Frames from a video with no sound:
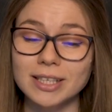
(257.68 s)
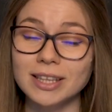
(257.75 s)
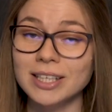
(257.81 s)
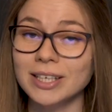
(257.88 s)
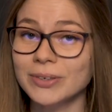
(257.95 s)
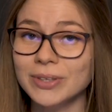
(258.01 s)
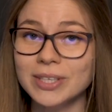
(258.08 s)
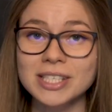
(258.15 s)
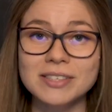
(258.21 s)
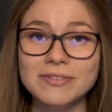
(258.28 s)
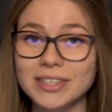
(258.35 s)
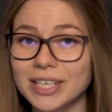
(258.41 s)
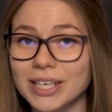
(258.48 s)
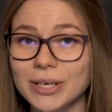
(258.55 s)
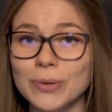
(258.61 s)
below this
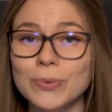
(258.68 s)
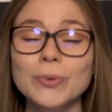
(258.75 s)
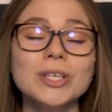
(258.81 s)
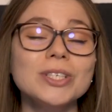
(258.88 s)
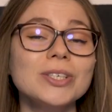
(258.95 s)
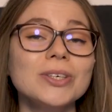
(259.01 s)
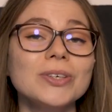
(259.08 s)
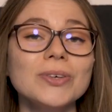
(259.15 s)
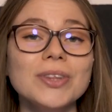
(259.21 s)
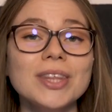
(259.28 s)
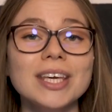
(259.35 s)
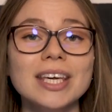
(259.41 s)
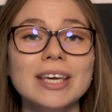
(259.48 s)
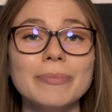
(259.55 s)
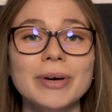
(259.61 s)
video. What do you
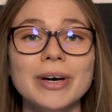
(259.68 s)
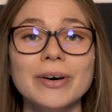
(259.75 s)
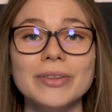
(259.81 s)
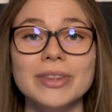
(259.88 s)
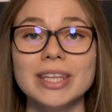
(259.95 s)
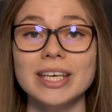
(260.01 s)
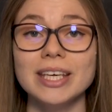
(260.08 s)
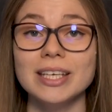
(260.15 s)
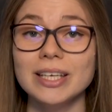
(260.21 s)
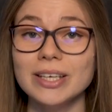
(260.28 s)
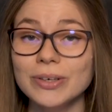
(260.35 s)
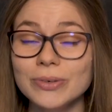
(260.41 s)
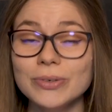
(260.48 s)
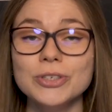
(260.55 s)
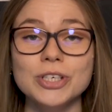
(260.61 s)
think about the
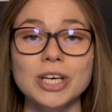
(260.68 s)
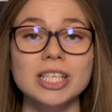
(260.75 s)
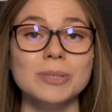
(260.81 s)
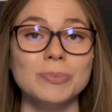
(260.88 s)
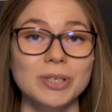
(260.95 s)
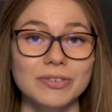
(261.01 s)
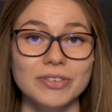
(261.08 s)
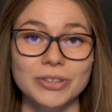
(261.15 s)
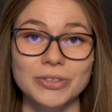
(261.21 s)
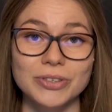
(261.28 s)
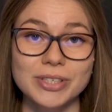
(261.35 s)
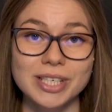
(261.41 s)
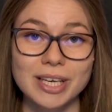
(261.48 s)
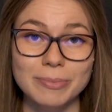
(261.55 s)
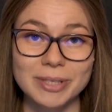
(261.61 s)
new JetSmart
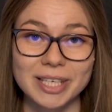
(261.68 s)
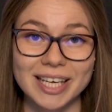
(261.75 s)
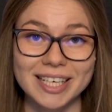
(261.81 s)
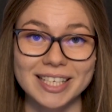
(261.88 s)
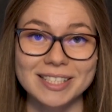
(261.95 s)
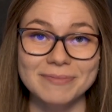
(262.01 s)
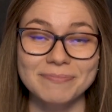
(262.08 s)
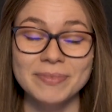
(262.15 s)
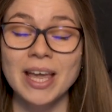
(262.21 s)
Filters update?